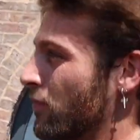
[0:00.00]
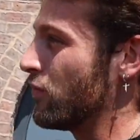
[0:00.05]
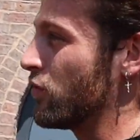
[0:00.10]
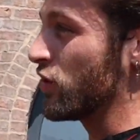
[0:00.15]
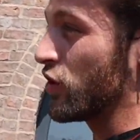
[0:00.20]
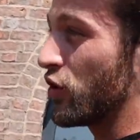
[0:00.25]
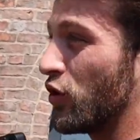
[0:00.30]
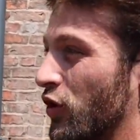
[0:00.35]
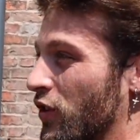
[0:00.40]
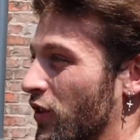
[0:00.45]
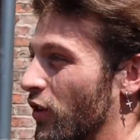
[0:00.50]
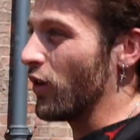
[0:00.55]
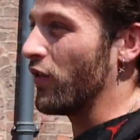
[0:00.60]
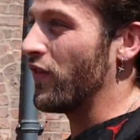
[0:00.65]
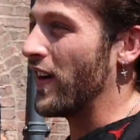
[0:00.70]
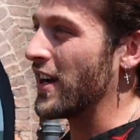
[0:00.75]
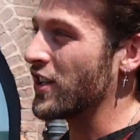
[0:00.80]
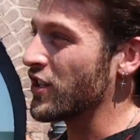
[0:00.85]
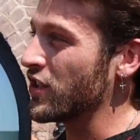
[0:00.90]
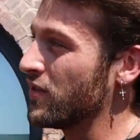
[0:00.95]
Just a good
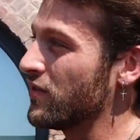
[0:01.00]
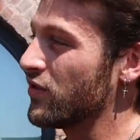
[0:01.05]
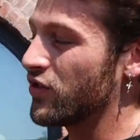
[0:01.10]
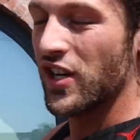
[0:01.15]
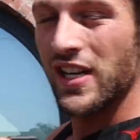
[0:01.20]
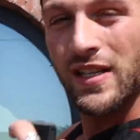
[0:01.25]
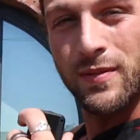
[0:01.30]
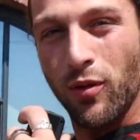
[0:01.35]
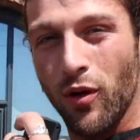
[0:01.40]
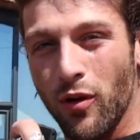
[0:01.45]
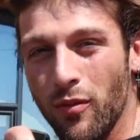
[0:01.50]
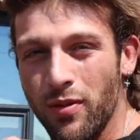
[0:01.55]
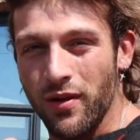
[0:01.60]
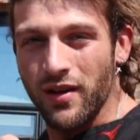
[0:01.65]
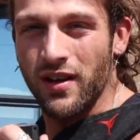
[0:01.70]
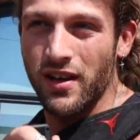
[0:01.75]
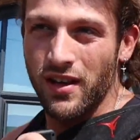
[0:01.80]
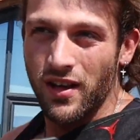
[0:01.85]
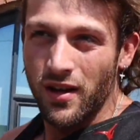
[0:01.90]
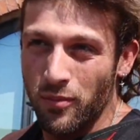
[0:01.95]
old-fashioned chest pump,
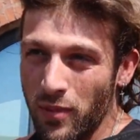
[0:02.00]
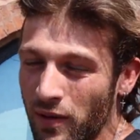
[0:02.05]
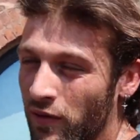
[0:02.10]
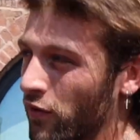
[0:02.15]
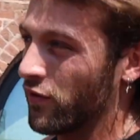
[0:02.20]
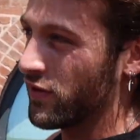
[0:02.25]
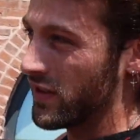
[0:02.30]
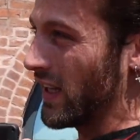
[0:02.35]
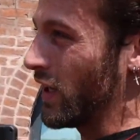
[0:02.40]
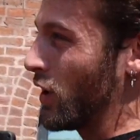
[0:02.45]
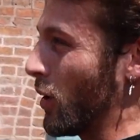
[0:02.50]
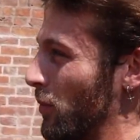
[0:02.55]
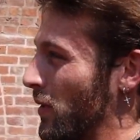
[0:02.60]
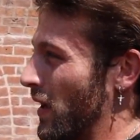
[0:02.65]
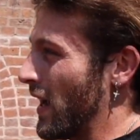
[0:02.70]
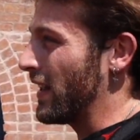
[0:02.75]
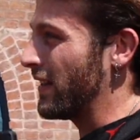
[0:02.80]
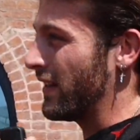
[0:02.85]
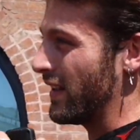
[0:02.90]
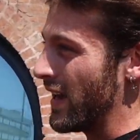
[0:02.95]
bit of a physique
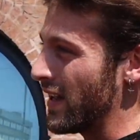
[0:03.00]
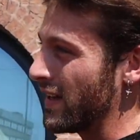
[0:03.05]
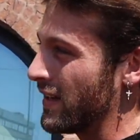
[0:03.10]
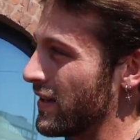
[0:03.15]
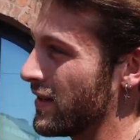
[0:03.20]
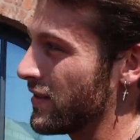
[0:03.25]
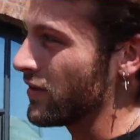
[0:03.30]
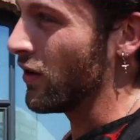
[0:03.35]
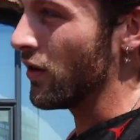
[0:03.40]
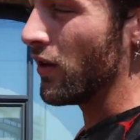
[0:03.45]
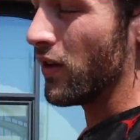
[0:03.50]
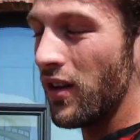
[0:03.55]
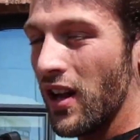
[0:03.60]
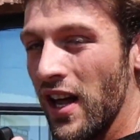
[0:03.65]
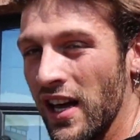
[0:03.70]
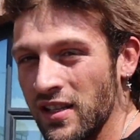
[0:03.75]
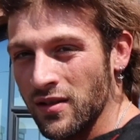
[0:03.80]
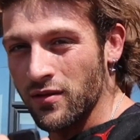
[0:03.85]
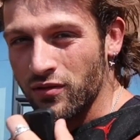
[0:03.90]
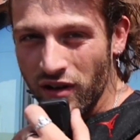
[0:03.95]
update at the end. So
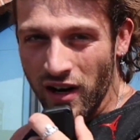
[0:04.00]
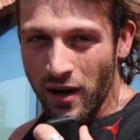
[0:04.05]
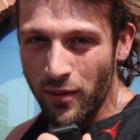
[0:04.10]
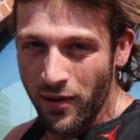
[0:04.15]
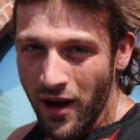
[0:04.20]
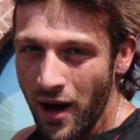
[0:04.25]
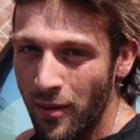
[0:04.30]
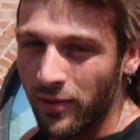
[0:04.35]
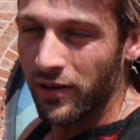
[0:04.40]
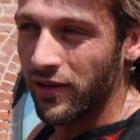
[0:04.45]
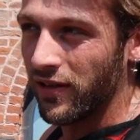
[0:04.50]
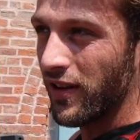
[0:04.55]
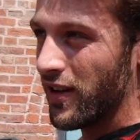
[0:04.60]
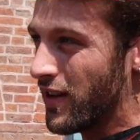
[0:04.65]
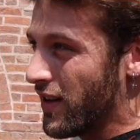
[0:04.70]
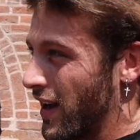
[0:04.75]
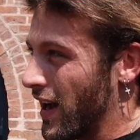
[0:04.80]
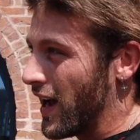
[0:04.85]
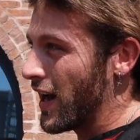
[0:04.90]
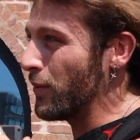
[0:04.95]
like, subscribe, comment,
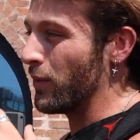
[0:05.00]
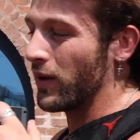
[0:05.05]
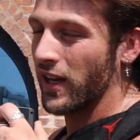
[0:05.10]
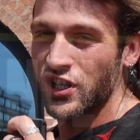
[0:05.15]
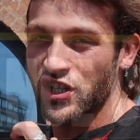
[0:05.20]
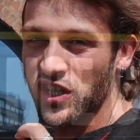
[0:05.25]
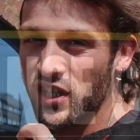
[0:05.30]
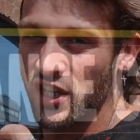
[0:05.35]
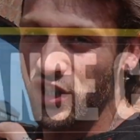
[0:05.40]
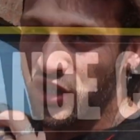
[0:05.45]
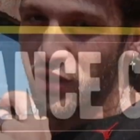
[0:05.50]
and we'll catch you in the